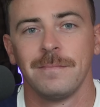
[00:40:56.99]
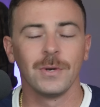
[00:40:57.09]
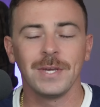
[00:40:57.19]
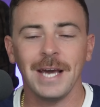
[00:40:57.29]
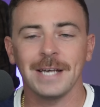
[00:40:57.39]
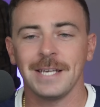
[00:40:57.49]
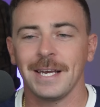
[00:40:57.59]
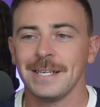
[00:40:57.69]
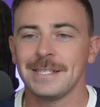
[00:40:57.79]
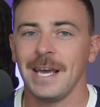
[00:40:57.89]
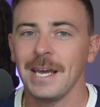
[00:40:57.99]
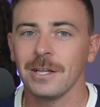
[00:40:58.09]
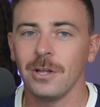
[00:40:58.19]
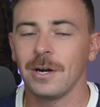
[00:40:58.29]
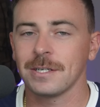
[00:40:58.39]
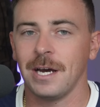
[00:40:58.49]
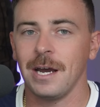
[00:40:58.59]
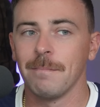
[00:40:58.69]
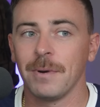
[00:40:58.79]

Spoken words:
So yes, it can take a long time,